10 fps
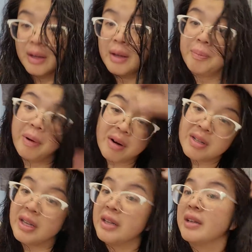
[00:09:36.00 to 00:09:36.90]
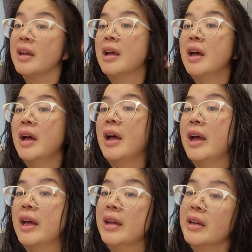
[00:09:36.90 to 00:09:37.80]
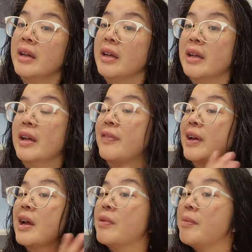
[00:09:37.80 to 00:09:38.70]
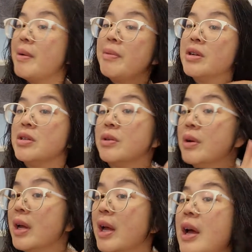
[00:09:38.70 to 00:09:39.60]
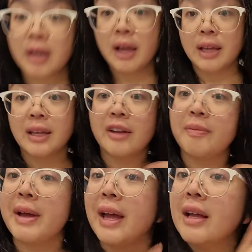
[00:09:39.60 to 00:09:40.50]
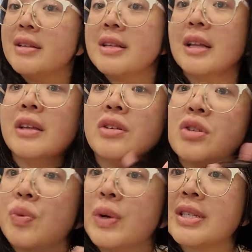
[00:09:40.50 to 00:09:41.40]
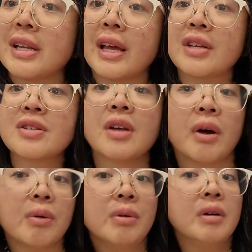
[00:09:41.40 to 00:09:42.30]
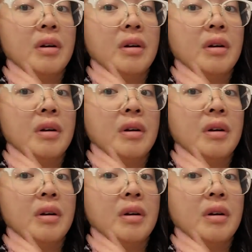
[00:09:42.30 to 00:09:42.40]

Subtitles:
I part it. And if I can remember to, I give my ends a little twist like so.